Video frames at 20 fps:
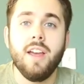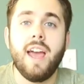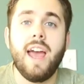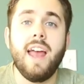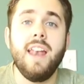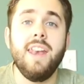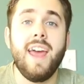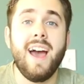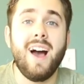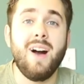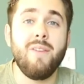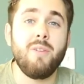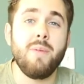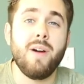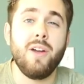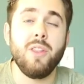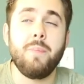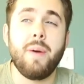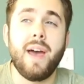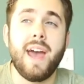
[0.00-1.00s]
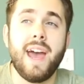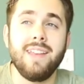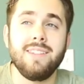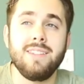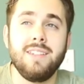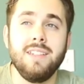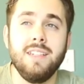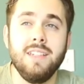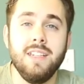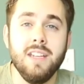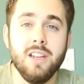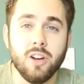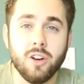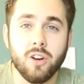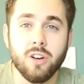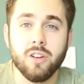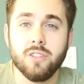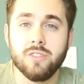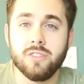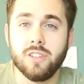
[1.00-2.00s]
And now for about the past
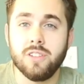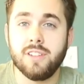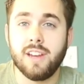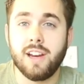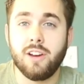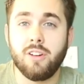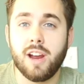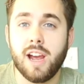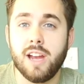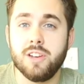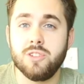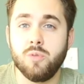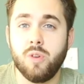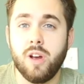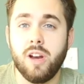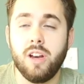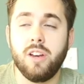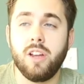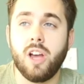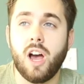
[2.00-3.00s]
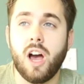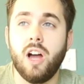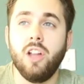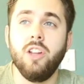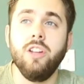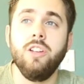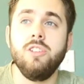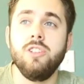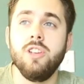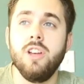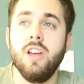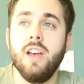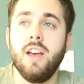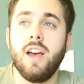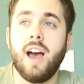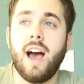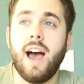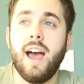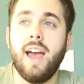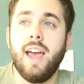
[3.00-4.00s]
year since I graduated college,
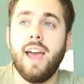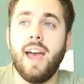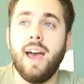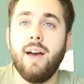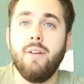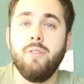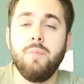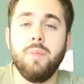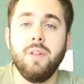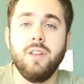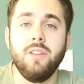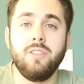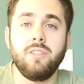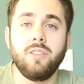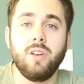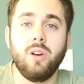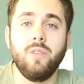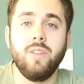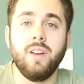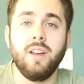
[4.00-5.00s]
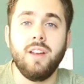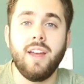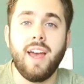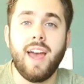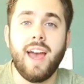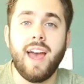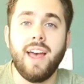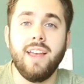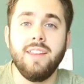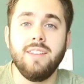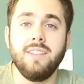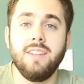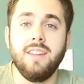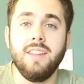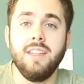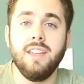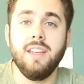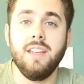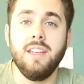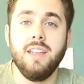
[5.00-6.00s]
I have been serving as
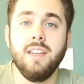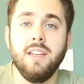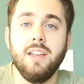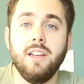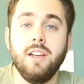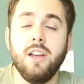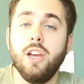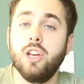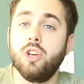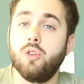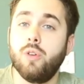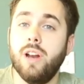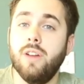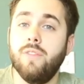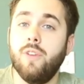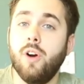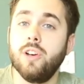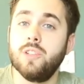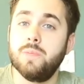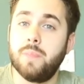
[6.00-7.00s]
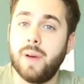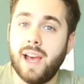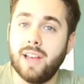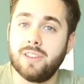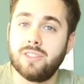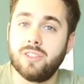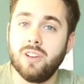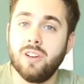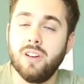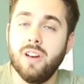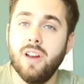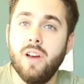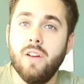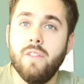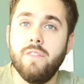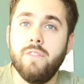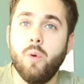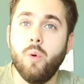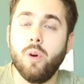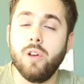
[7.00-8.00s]
the creative arts pastor
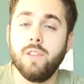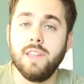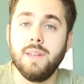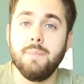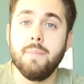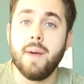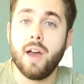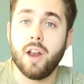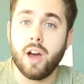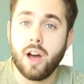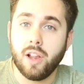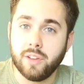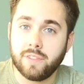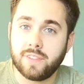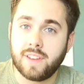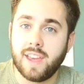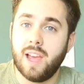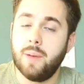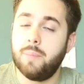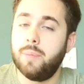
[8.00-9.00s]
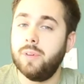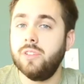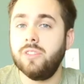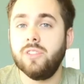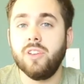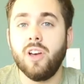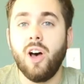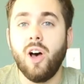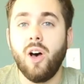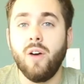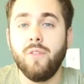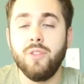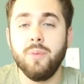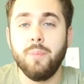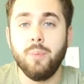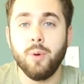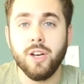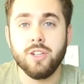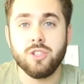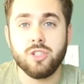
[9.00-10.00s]
for the Mount Olive campus of the
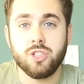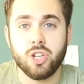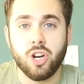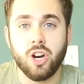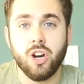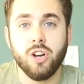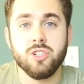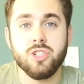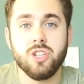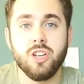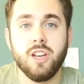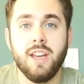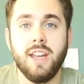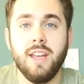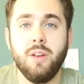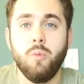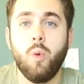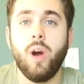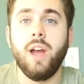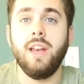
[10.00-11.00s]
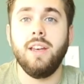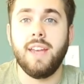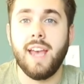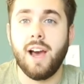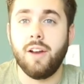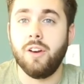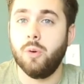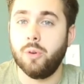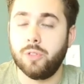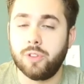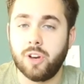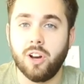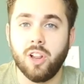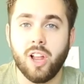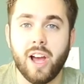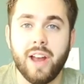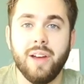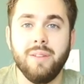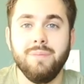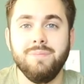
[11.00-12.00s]
Bridge Church in Wayne County, North
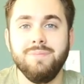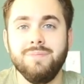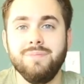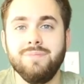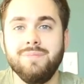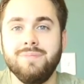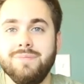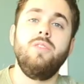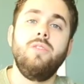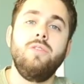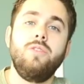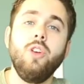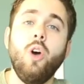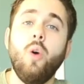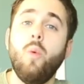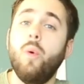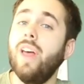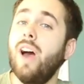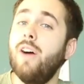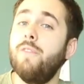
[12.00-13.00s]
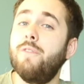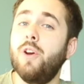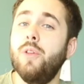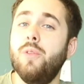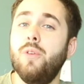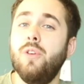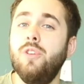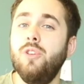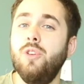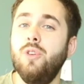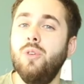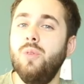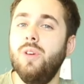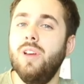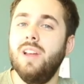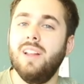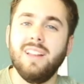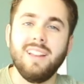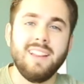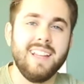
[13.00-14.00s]
Carolina. So without further
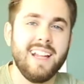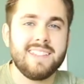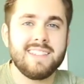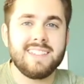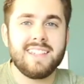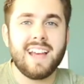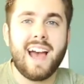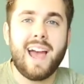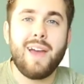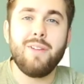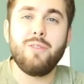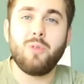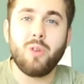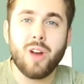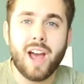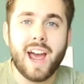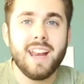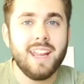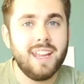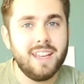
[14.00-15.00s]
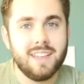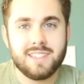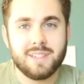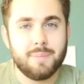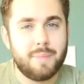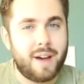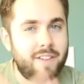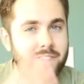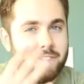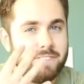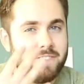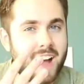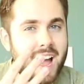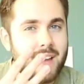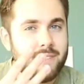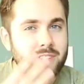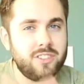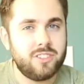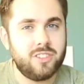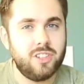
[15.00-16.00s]
ado, let's dive right into my
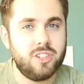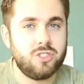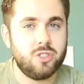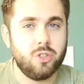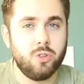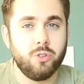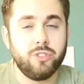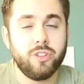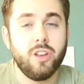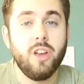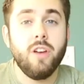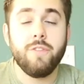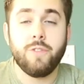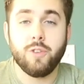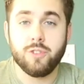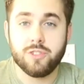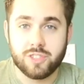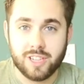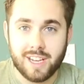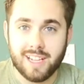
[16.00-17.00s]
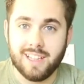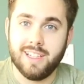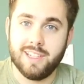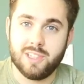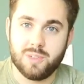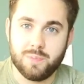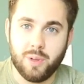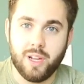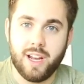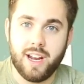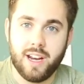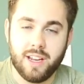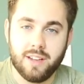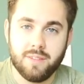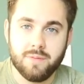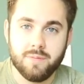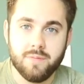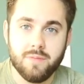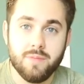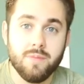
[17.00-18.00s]
5 essentials for set list planning.
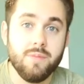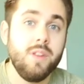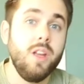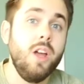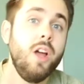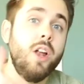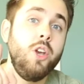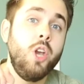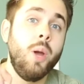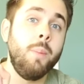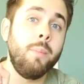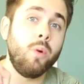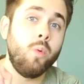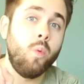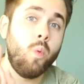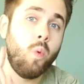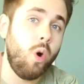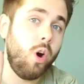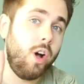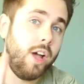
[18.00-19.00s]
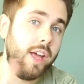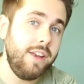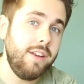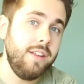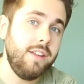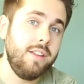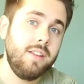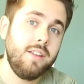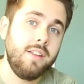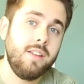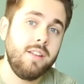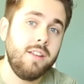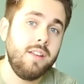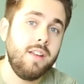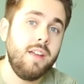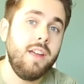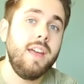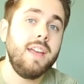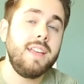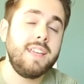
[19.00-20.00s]
Number 1,
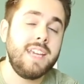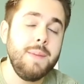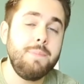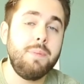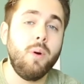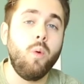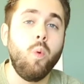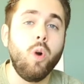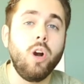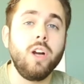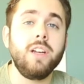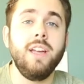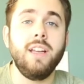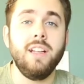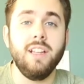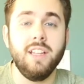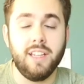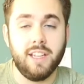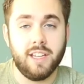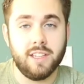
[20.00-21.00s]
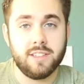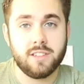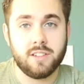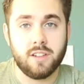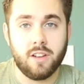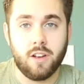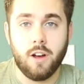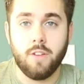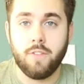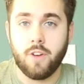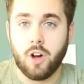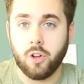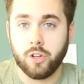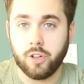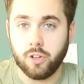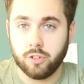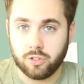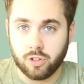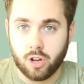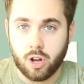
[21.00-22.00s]
keep a working list of all
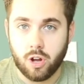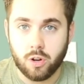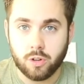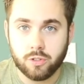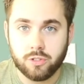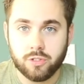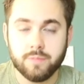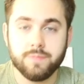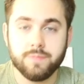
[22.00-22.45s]
your songs.